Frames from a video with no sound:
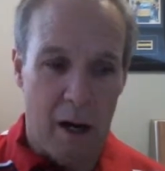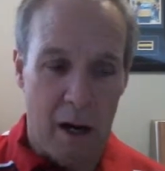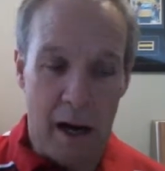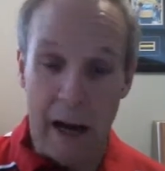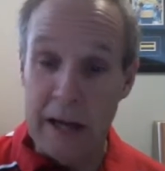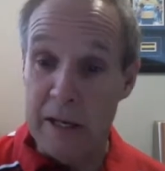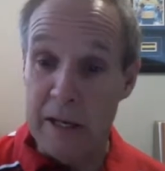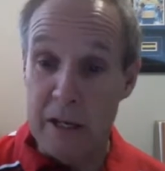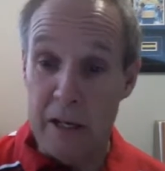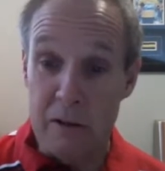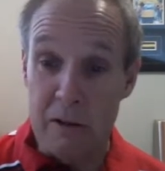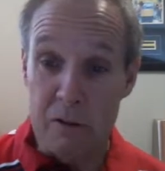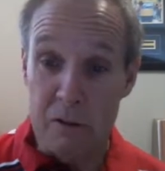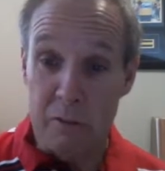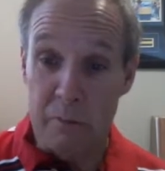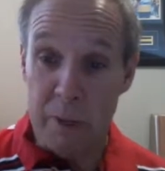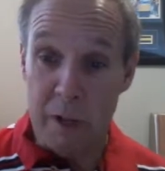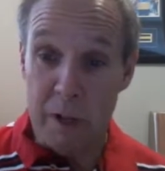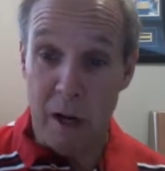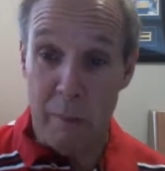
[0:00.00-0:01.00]
ideas of
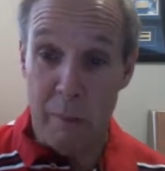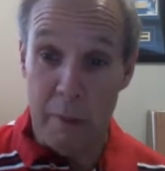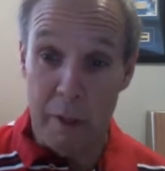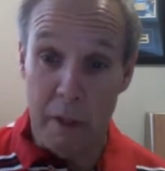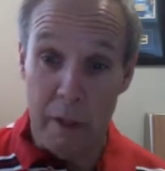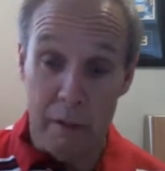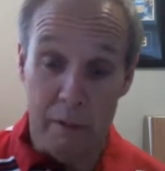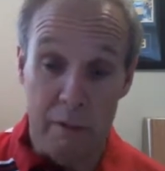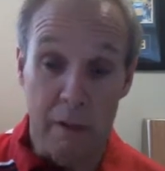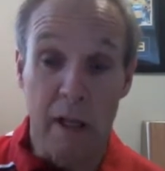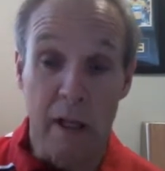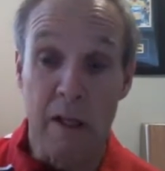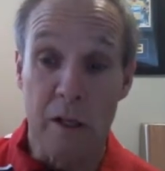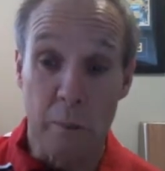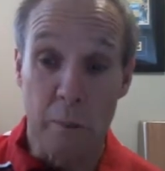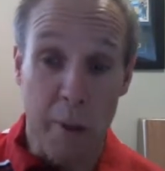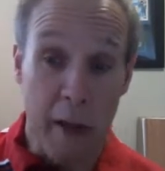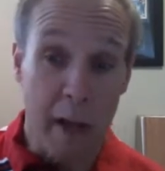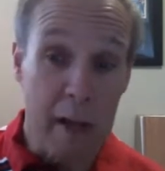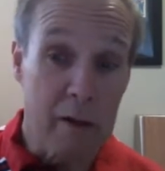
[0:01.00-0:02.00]
becoming
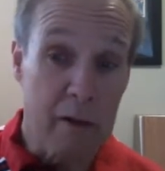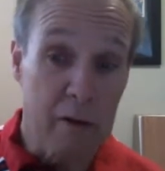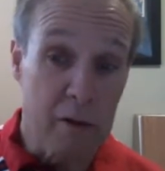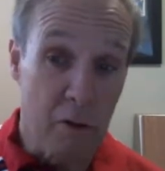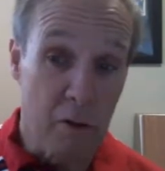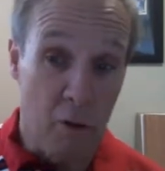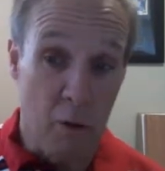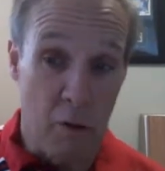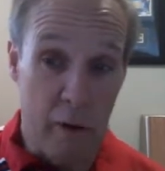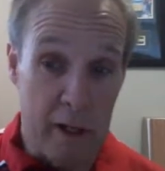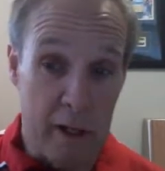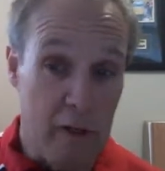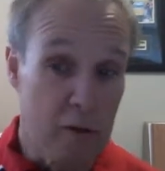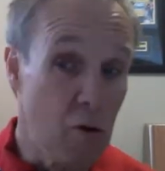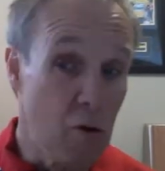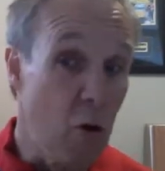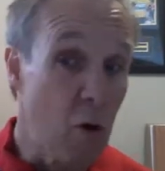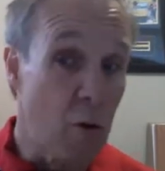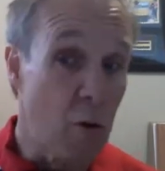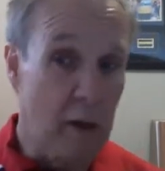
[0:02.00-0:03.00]
independent or
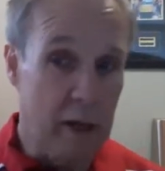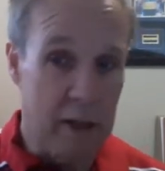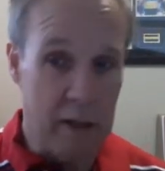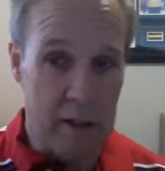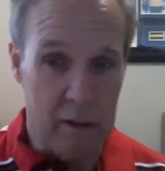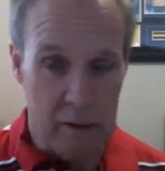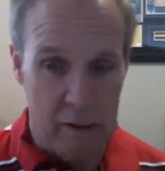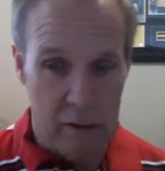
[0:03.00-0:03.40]
ignoring